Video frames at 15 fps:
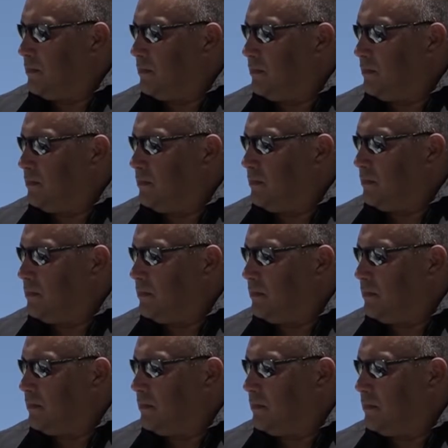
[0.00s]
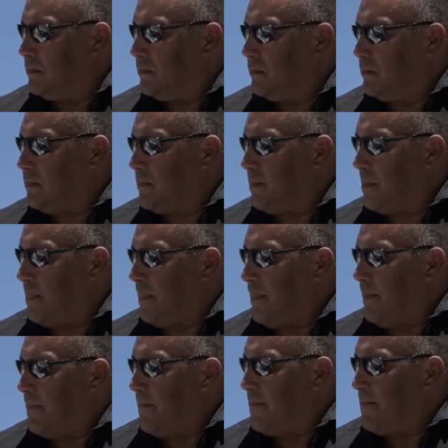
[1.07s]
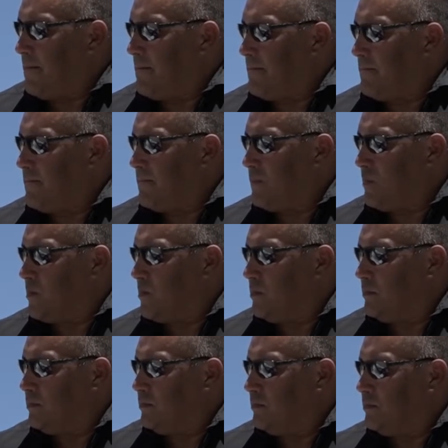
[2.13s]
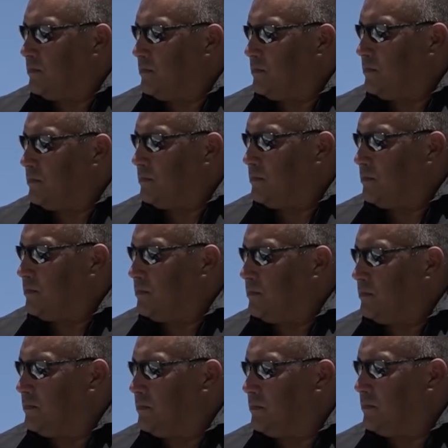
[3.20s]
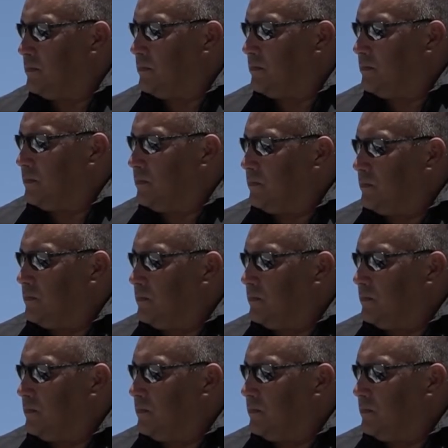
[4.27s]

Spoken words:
(silent)